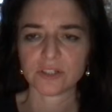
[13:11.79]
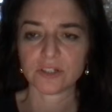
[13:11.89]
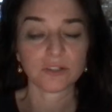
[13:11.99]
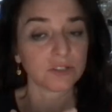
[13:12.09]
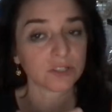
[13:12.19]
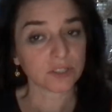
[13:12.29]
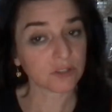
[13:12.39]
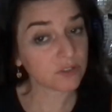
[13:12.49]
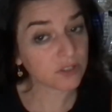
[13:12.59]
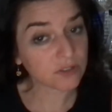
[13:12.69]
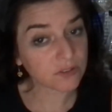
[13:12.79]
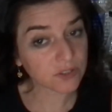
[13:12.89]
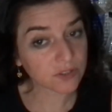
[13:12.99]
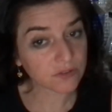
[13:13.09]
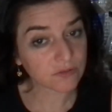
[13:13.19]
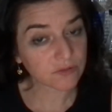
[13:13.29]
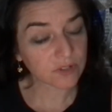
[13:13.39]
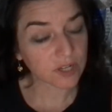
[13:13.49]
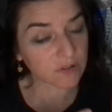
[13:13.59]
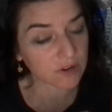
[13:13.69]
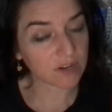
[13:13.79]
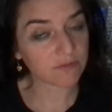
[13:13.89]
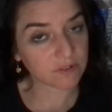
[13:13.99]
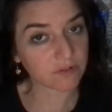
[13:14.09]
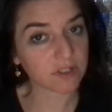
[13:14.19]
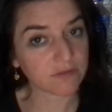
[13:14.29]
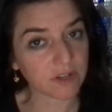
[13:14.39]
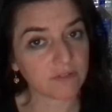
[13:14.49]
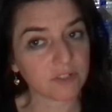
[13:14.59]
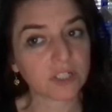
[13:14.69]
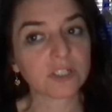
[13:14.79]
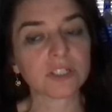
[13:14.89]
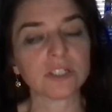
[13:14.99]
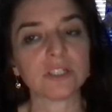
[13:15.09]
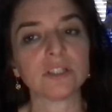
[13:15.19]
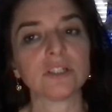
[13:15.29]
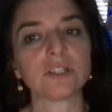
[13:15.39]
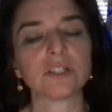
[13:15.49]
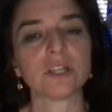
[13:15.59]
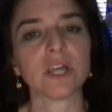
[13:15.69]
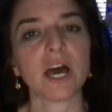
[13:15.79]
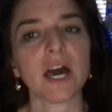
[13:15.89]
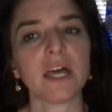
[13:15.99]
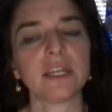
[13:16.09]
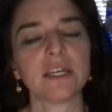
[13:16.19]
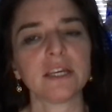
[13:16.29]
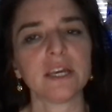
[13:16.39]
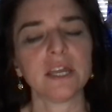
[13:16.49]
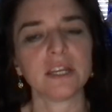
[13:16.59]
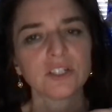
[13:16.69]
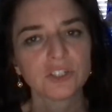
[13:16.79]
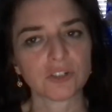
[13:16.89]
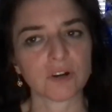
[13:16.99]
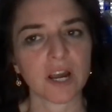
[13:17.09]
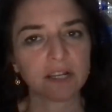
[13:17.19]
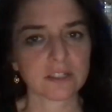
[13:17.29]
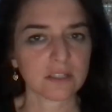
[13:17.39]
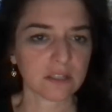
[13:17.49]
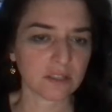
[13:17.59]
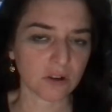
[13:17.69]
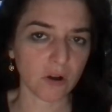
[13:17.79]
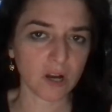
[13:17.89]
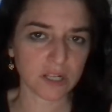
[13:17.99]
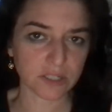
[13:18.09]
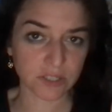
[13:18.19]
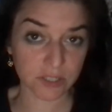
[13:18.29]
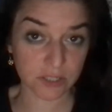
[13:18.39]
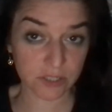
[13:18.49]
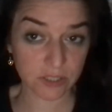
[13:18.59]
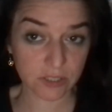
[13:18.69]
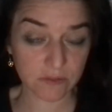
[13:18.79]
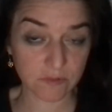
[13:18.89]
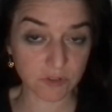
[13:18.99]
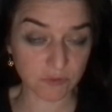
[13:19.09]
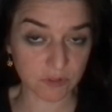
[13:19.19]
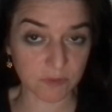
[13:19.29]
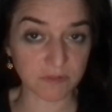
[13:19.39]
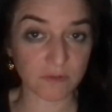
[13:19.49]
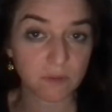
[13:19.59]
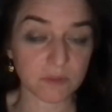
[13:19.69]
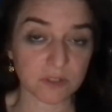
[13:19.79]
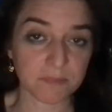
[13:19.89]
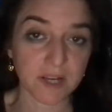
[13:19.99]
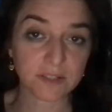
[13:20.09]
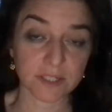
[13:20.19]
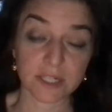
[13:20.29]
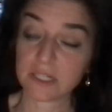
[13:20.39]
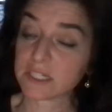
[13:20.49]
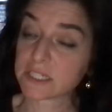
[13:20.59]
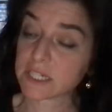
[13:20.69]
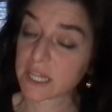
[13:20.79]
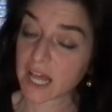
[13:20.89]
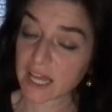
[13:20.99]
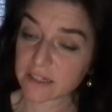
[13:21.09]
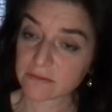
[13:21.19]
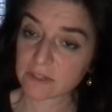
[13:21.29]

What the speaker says: You don't listen to those. I cried for 25 years and didn't listen to that and extract the cause, which was my former spouse. I didn't listen to that.